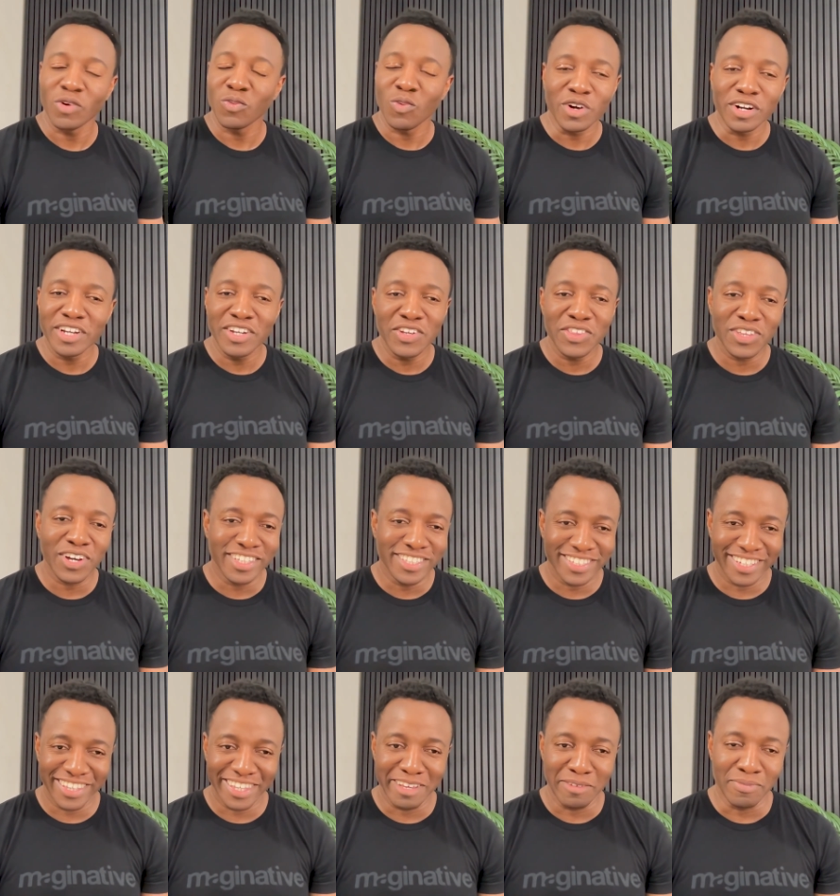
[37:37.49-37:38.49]
What are your thoughts
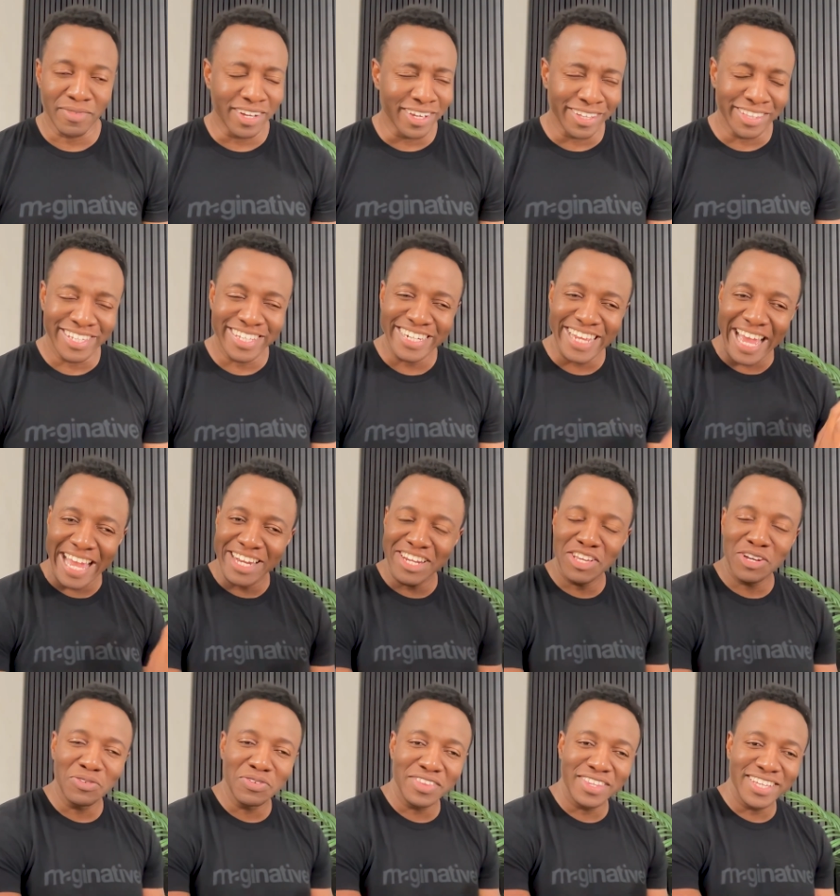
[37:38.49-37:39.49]
on them? Did any
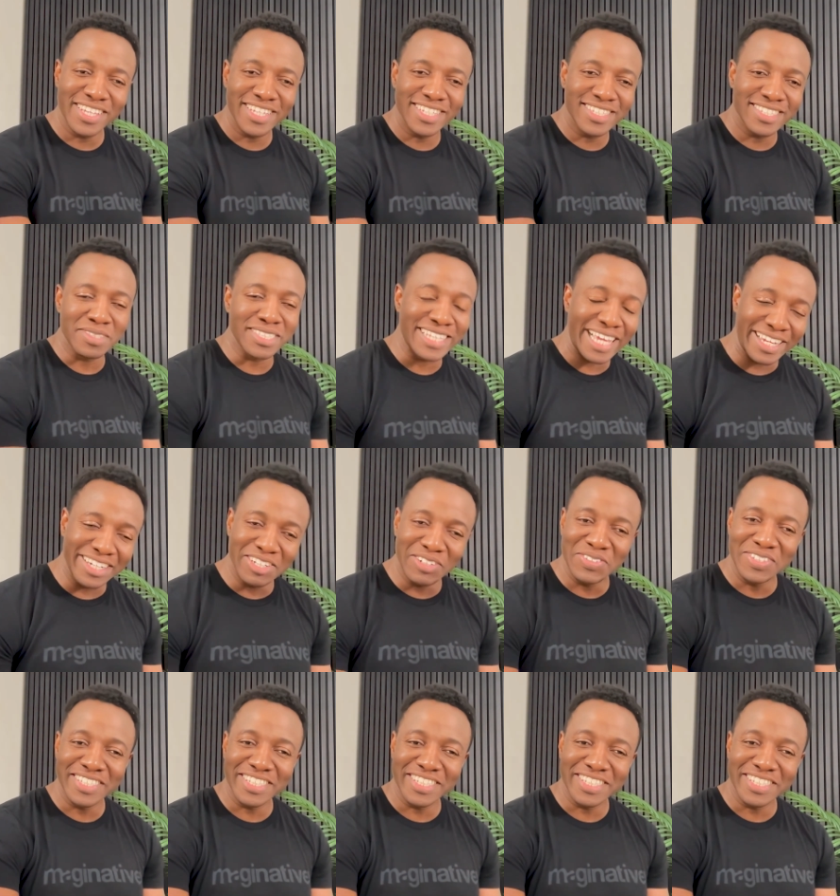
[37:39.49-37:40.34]
of these stand out to